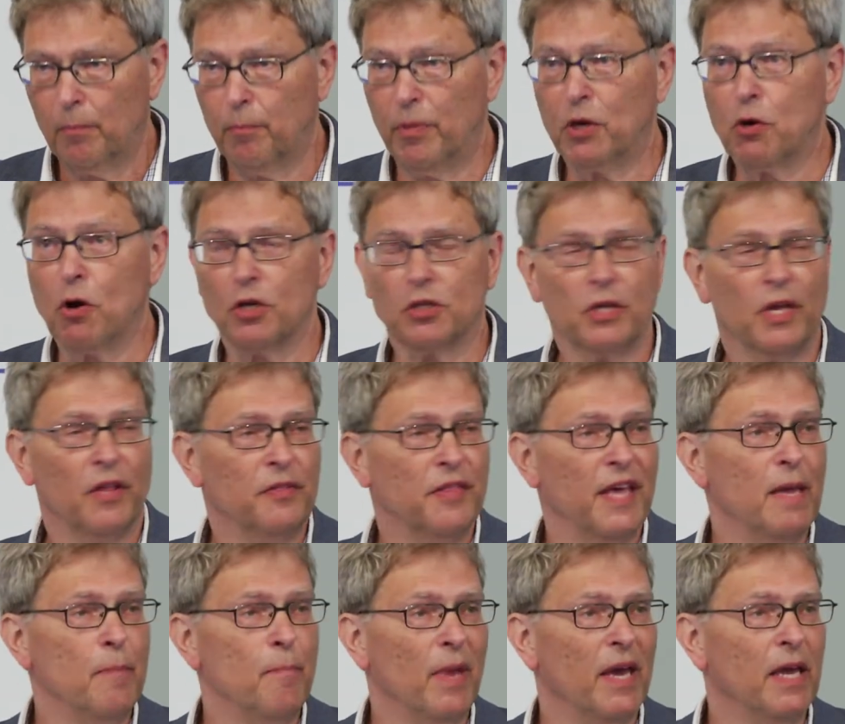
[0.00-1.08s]
Because
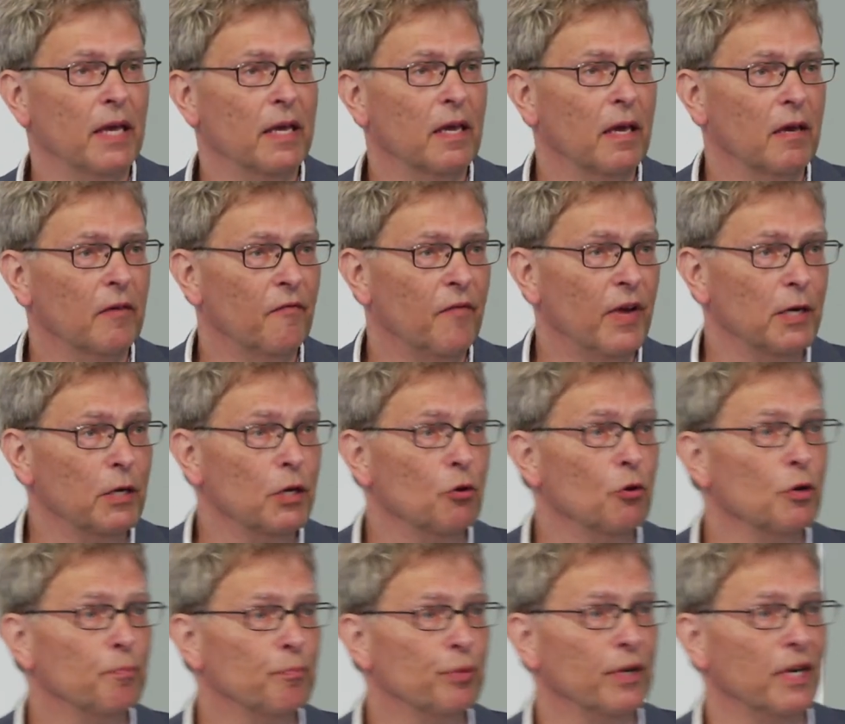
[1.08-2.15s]
they make very
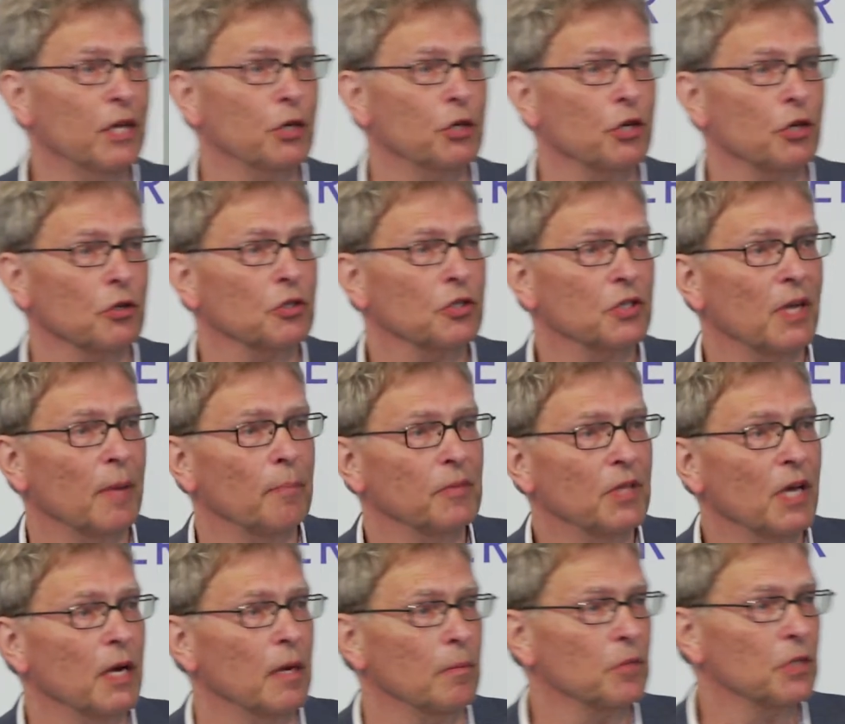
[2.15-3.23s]
good predictions
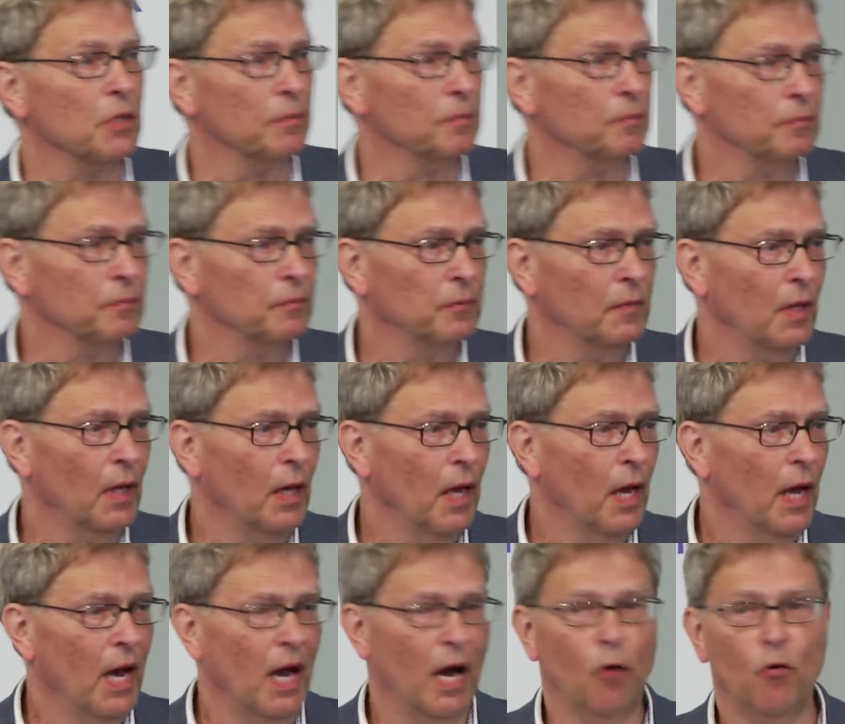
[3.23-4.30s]
sometimes.
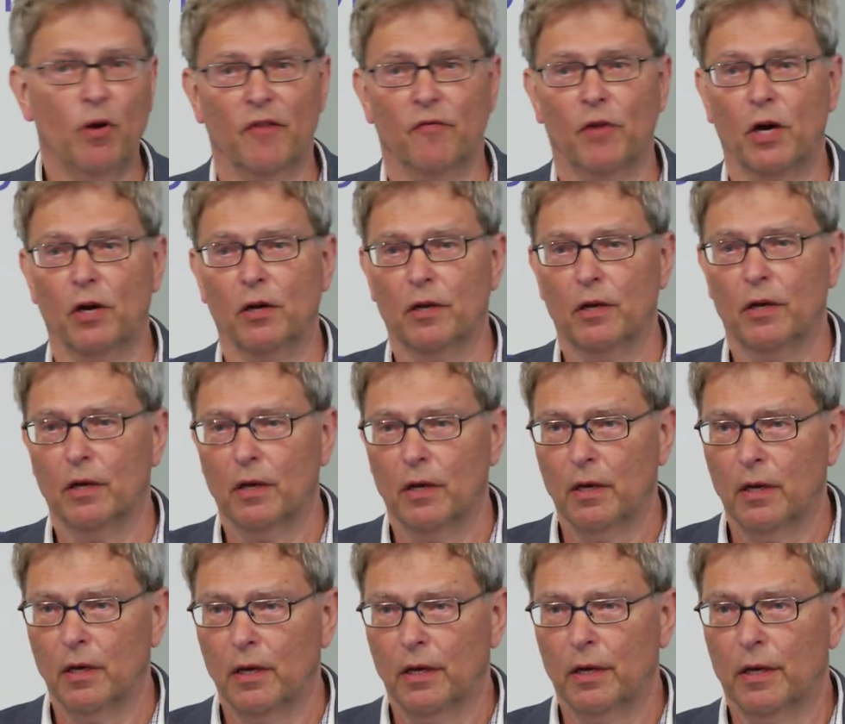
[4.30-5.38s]
However,
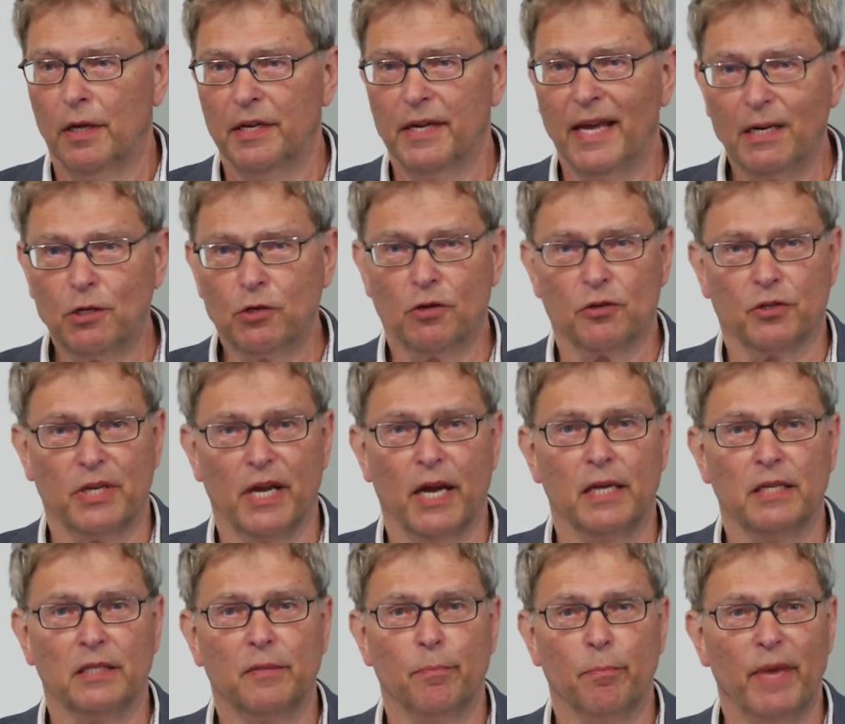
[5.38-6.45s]
natural
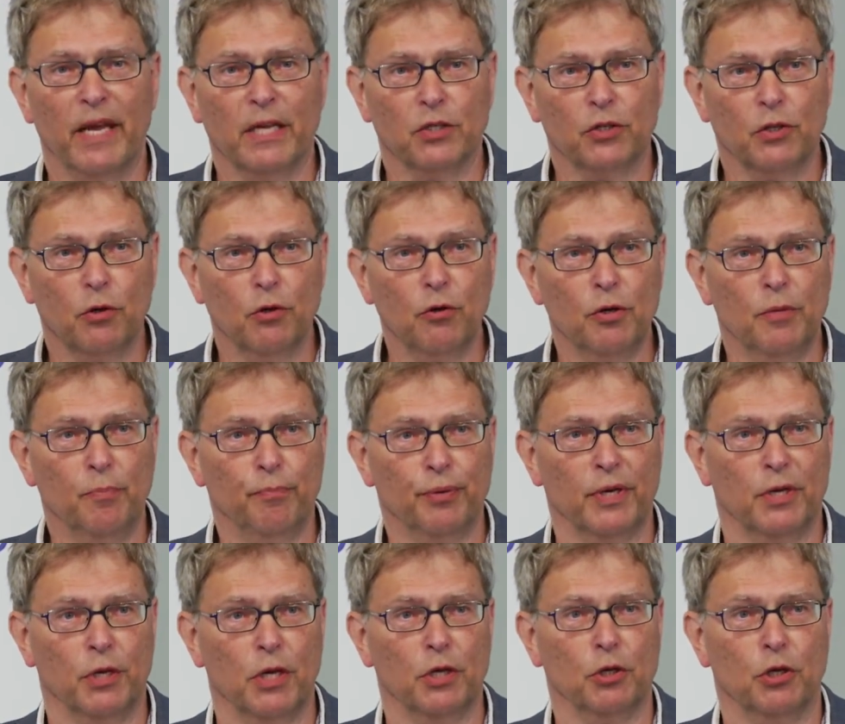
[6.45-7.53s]
science makes good
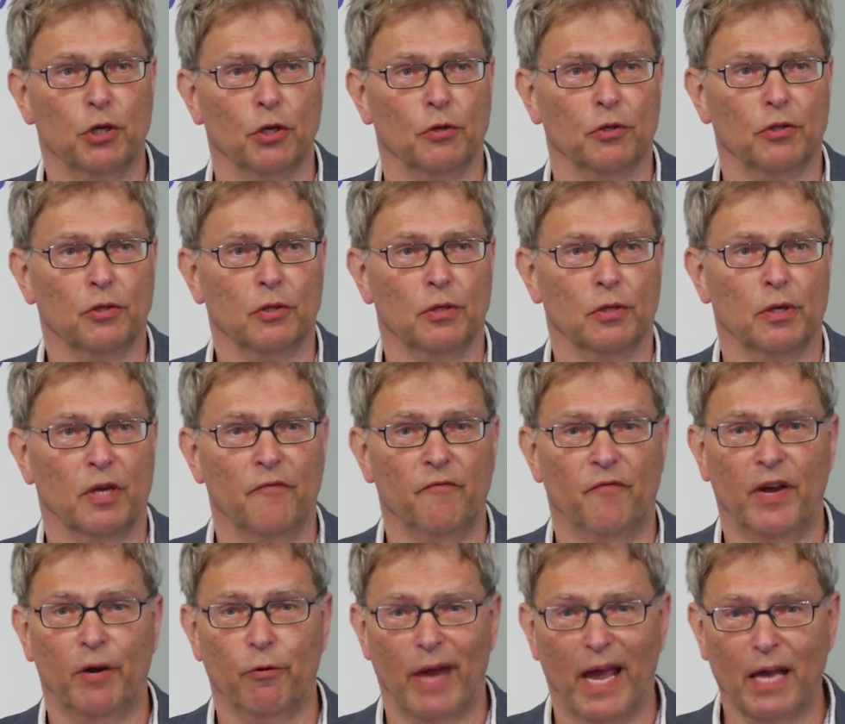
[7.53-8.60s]
predictions and
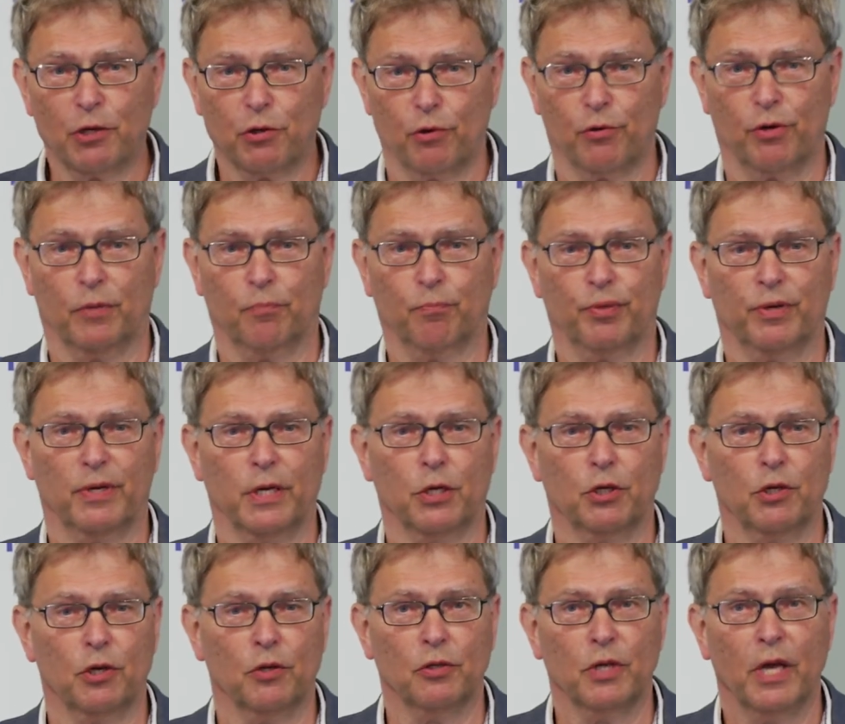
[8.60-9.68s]
very accurate
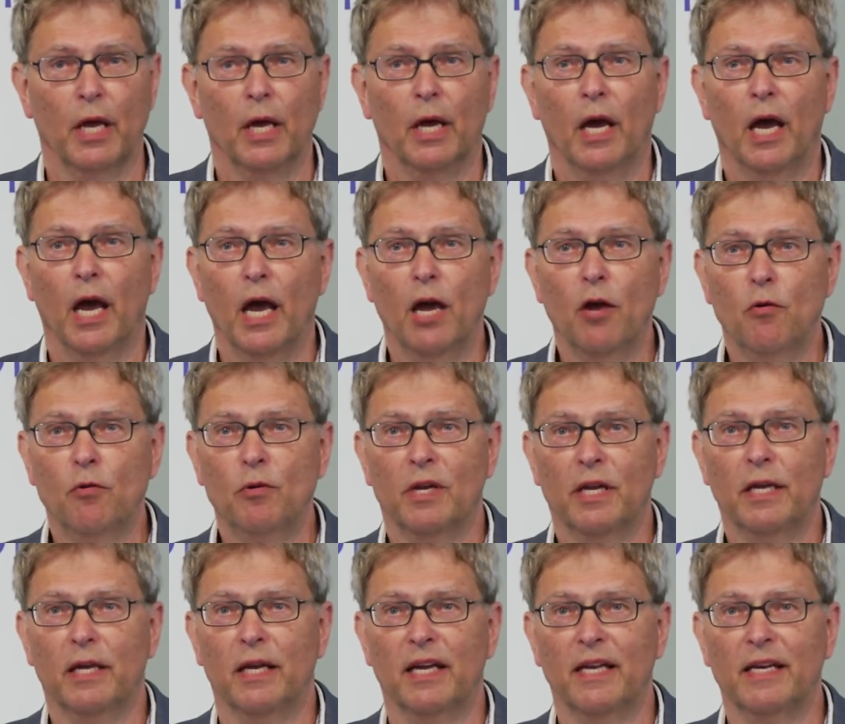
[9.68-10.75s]
predictions
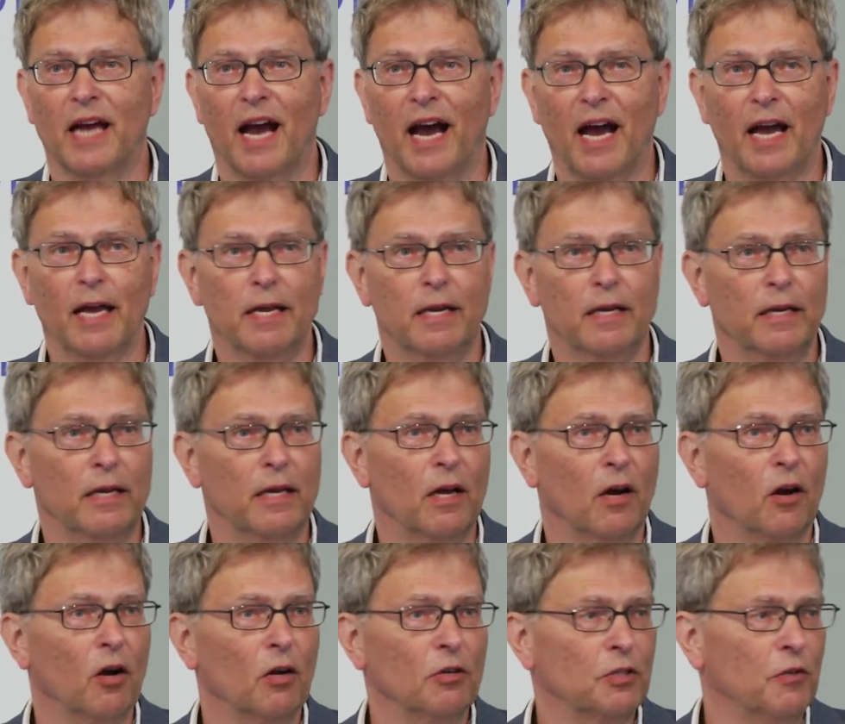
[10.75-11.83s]
only in highly
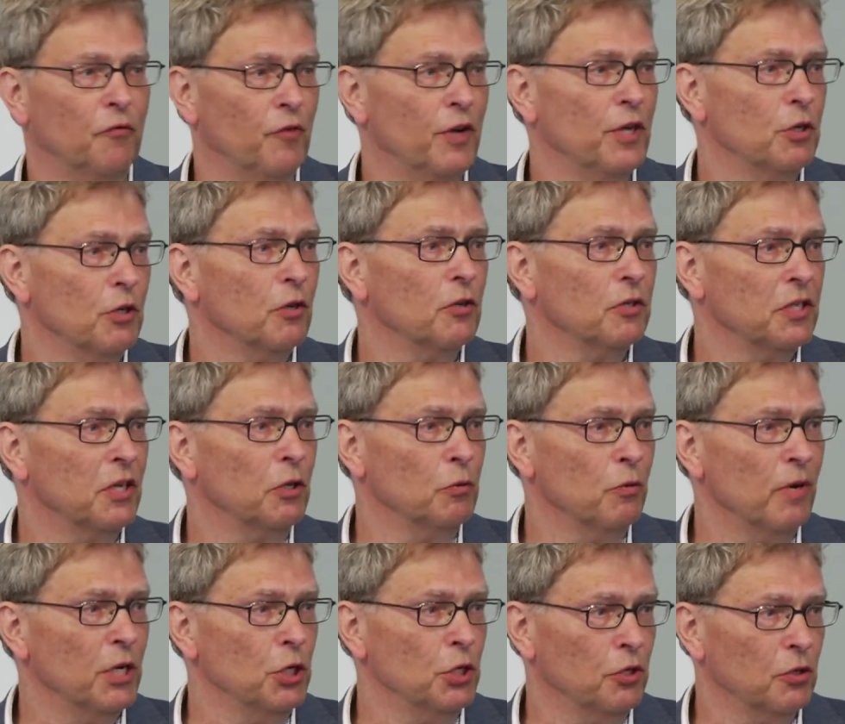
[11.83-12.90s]
artificial
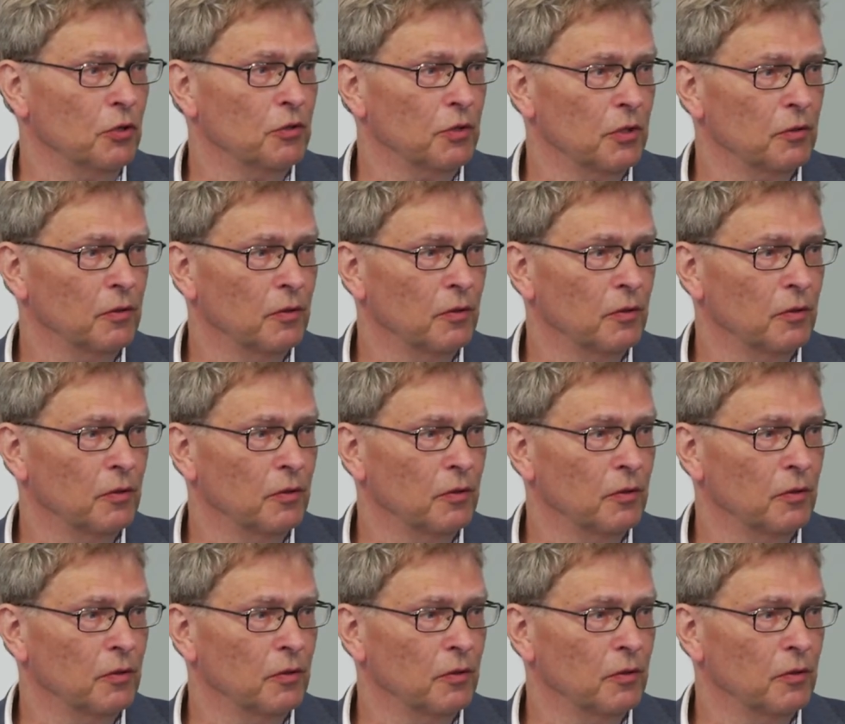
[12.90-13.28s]
situations.